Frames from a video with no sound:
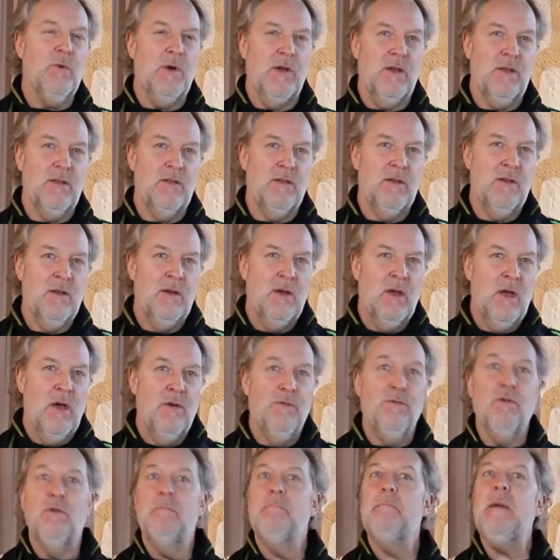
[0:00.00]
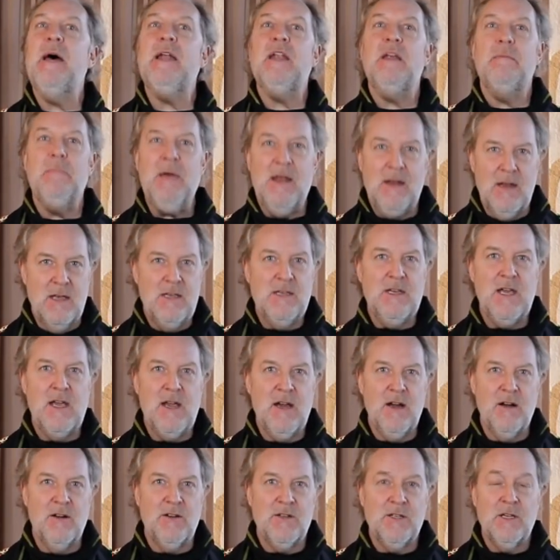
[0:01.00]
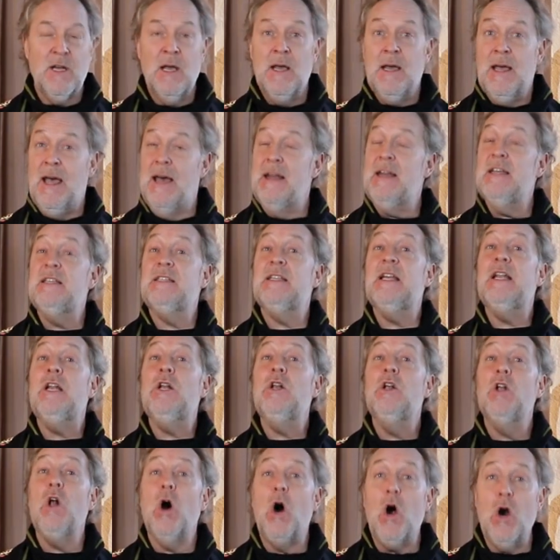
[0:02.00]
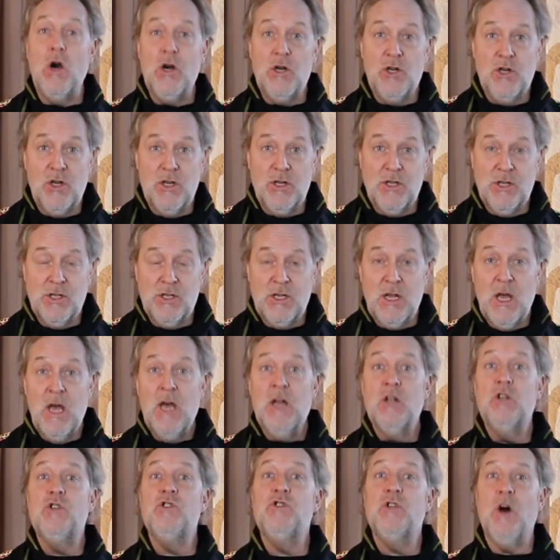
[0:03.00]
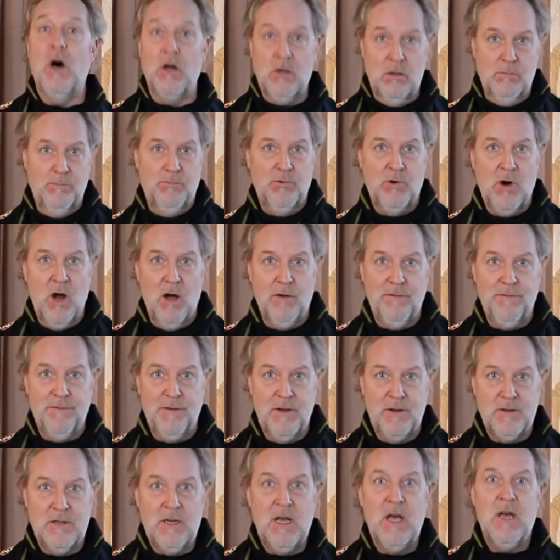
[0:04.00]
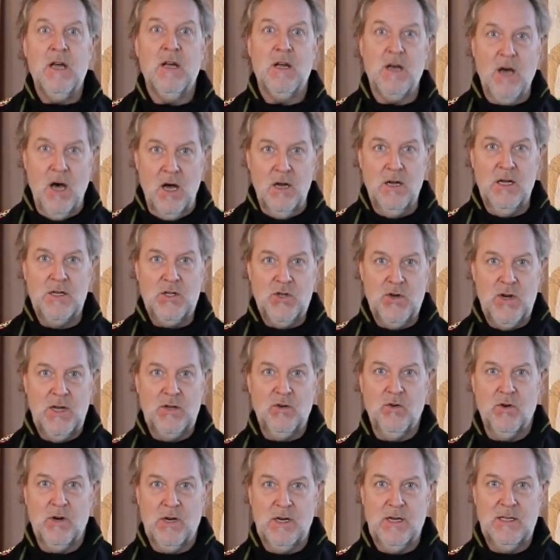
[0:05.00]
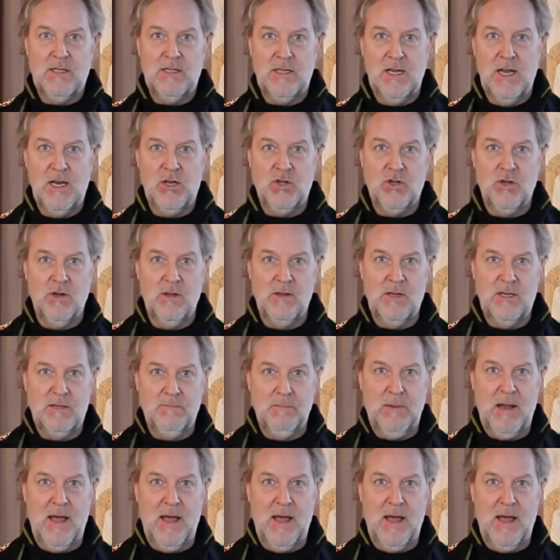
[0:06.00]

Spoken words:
with for many, many years, and is the largest non-profit color trend organization on this